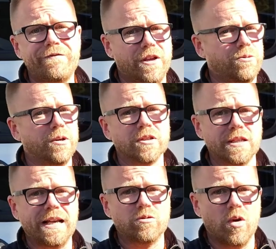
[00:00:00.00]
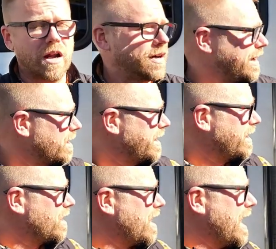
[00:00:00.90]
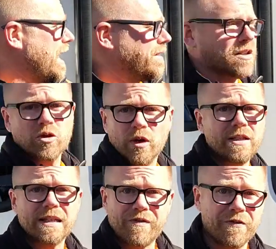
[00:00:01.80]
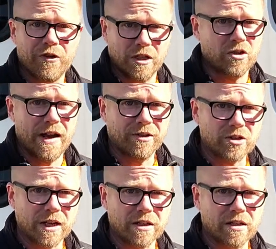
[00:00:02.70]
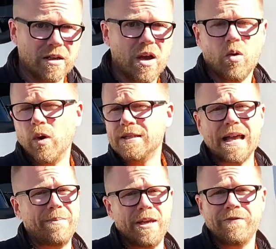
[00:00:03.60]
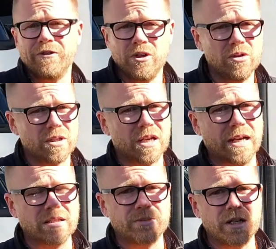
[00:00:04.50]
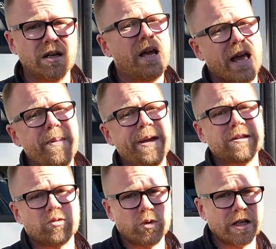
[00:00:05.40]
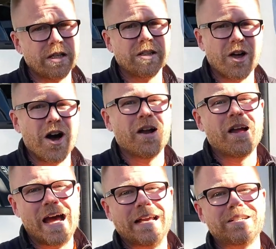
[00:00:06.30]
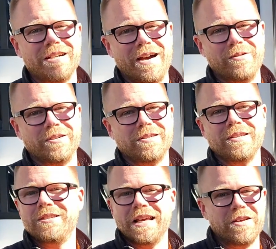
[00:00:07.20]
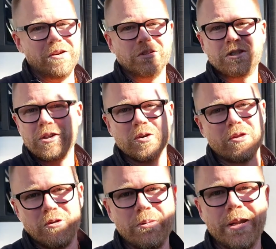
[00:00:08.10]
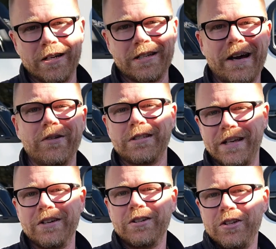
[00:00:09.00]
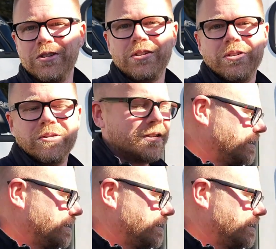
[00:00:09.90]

a fifth wheel size water heater here on a 27 foot travel trailer. What does that mean for you as a customer? It means really long, hot showers instead of those two or three minute showers that you're used to.